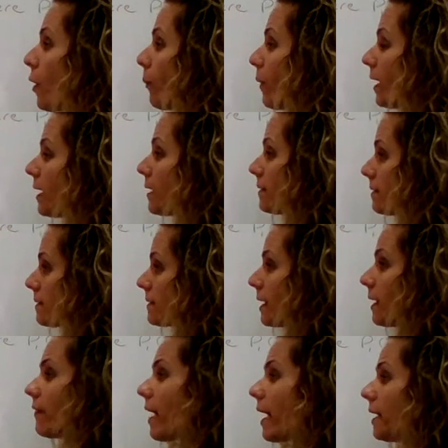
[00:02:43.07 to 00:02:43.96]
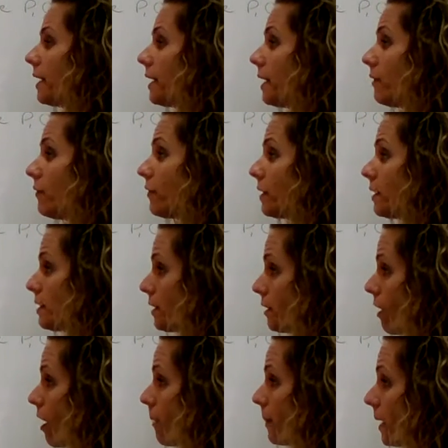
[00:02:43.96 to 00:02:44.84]
we can see that if the
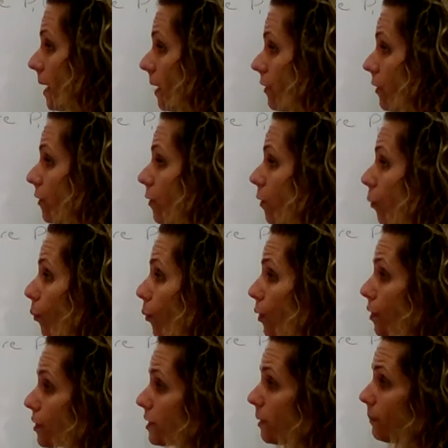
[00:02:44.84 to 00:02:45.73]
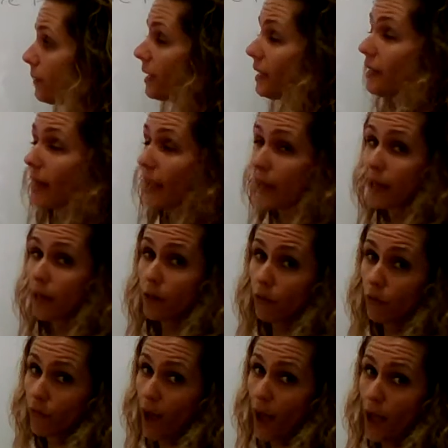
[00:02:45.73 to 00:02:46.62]
denominator were to be
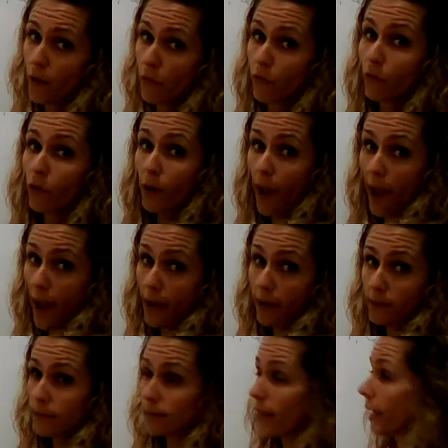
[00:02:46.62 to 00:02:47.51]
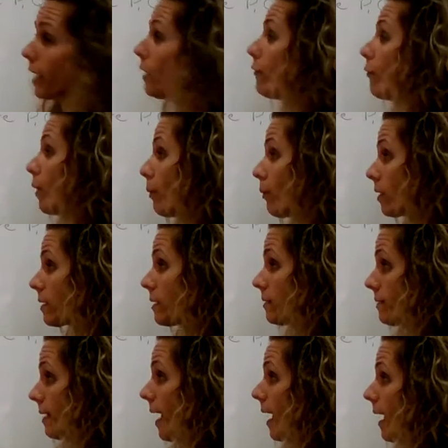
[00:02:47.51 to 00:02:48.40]
-5 for x, like if we were to
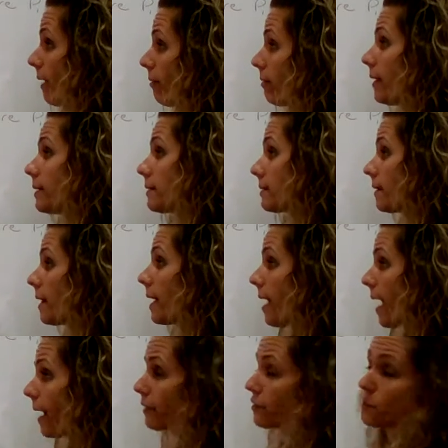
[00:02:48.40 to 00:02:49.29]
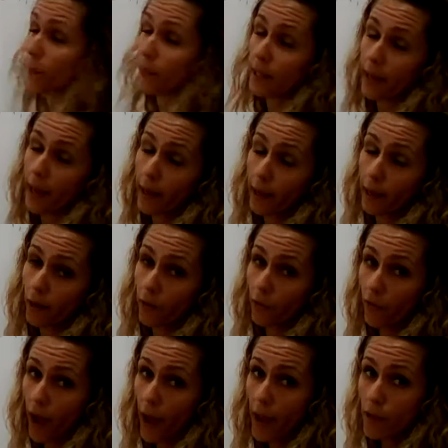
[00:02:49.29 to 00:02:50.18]
say, let's let x be
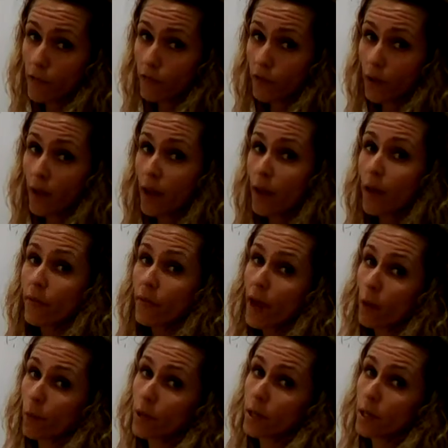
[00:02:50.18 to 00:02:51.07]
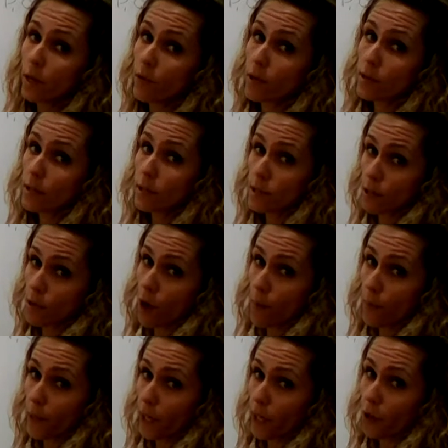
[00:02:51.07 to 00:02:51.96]
-5, that would give us a
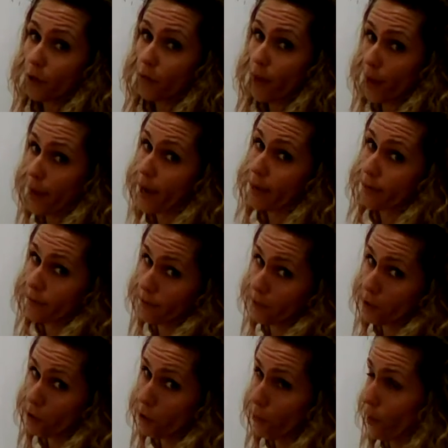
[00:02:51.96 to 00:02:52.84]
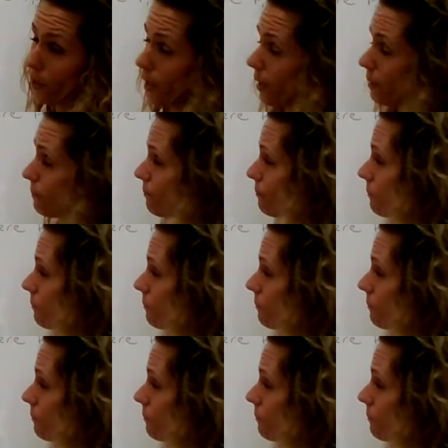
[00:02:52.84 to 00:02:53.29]
denominator that has 0 in it.